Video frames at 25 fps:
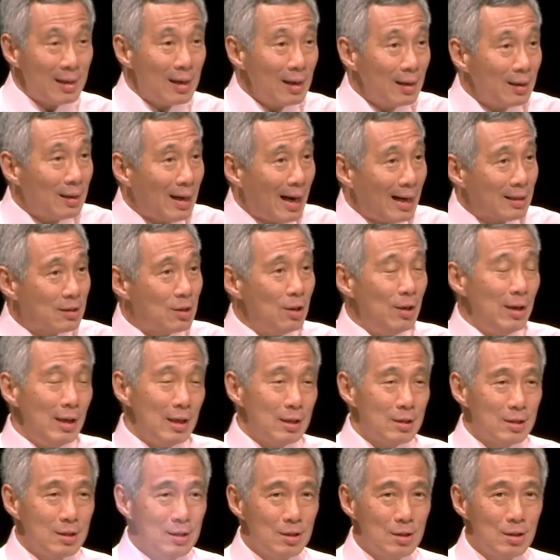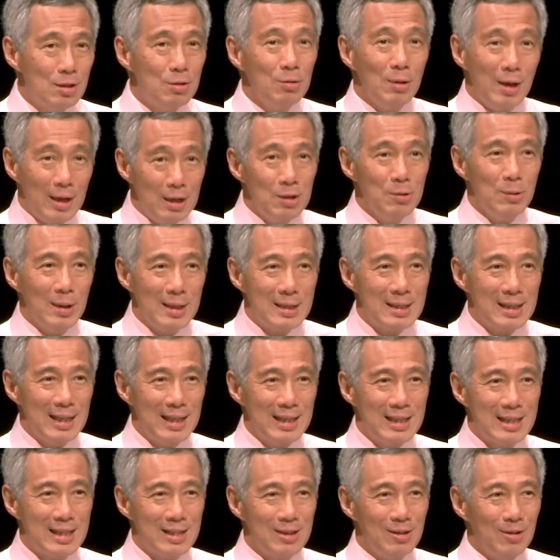Congratulations to N U S
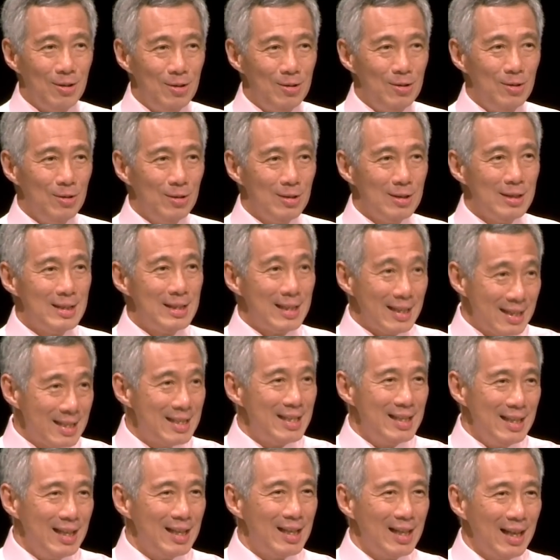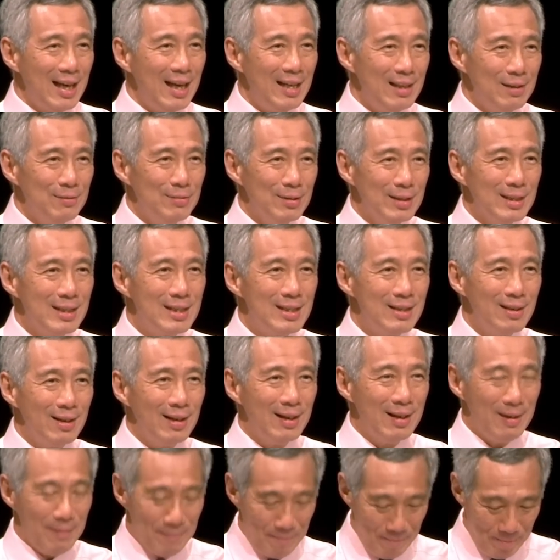S on your sixtieth
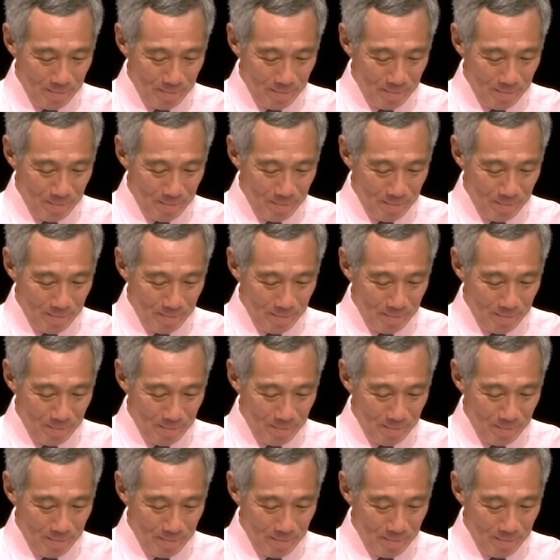anniversary.